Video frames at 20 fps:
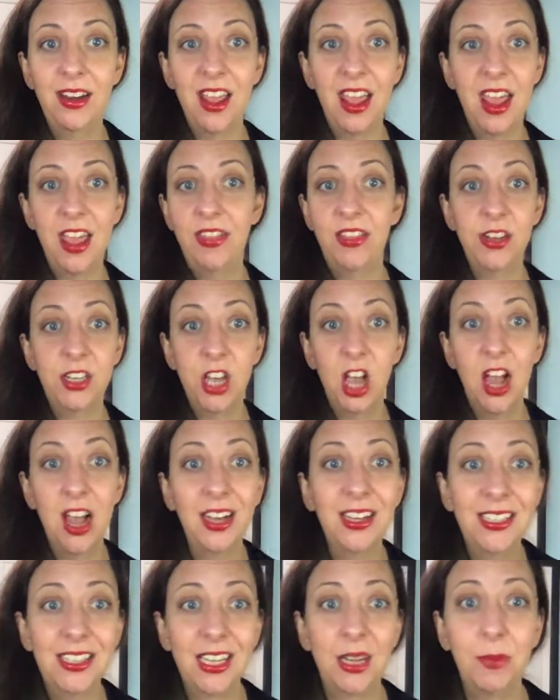And the
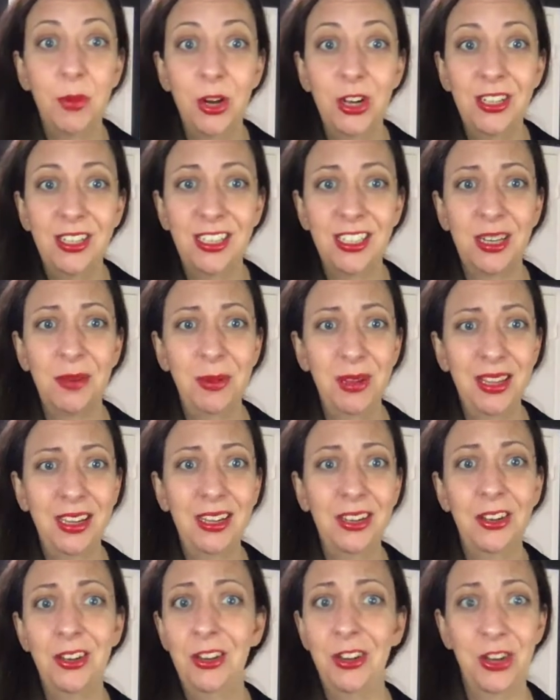toxic person's going to be like,
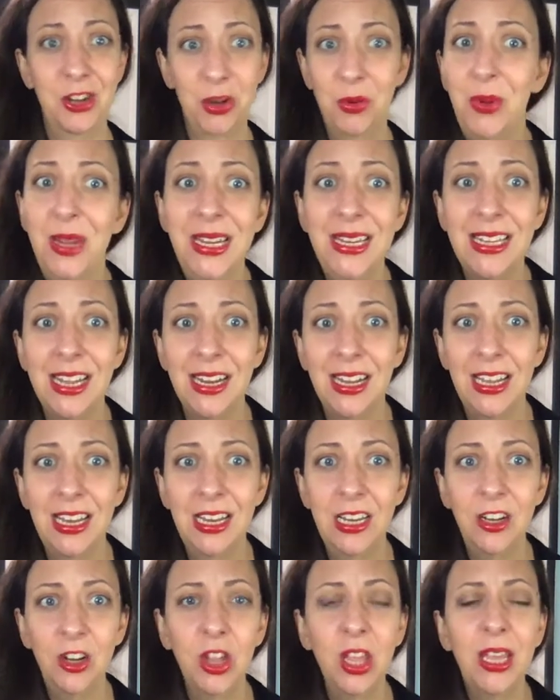no, we didn't.
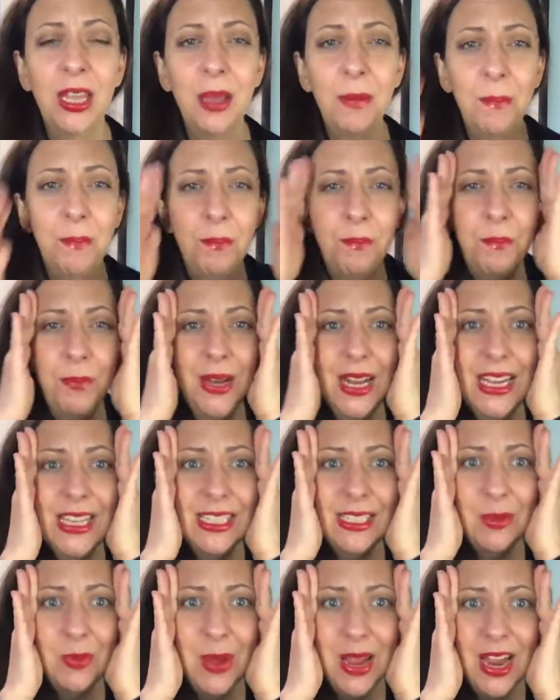You're like, but I
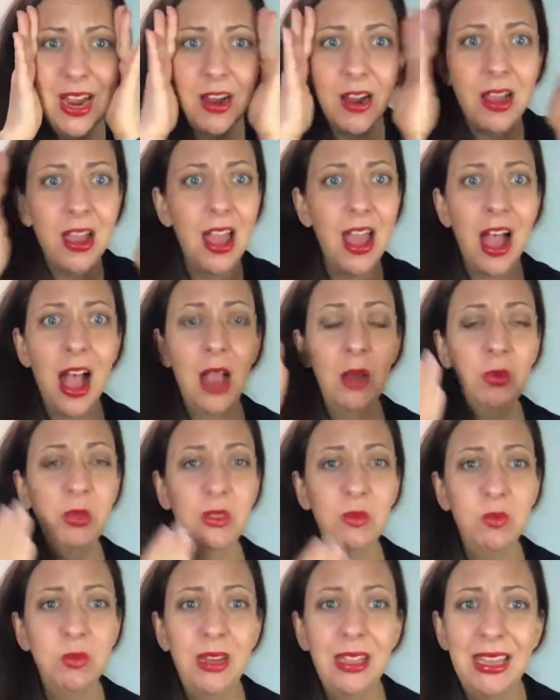swear, I was
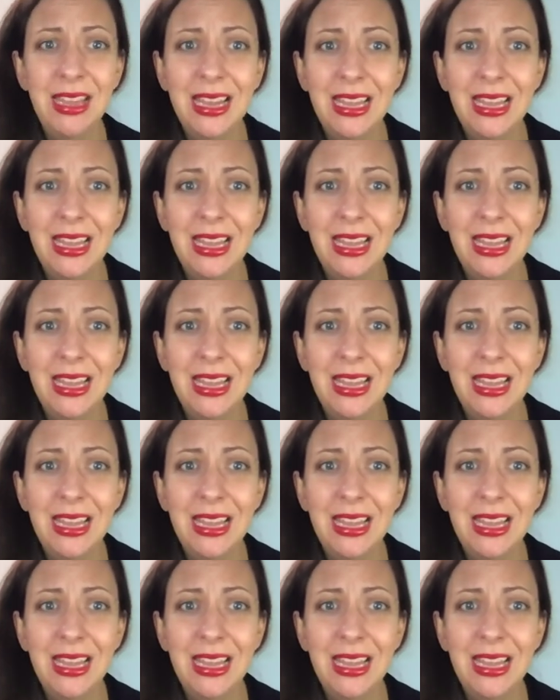really